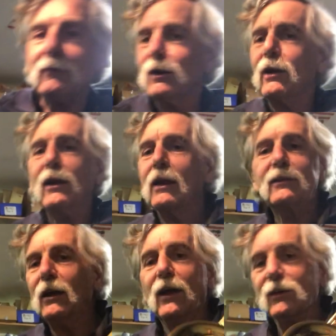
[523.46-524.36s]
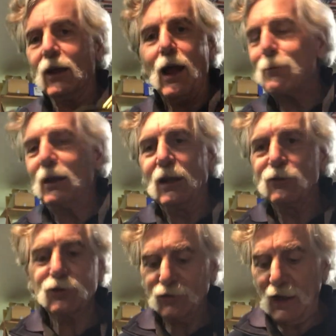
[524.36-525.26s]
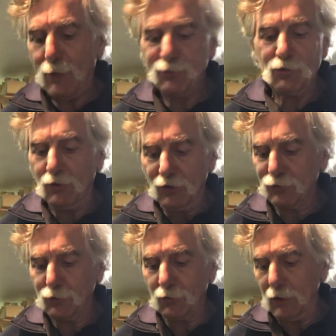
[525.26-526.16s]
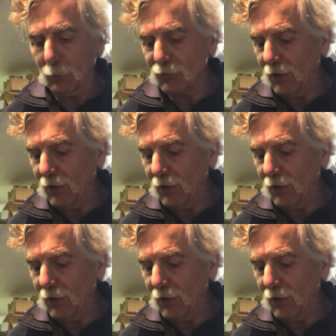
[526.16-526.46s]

you kind of get the idea. I mean, it just absolutely screams,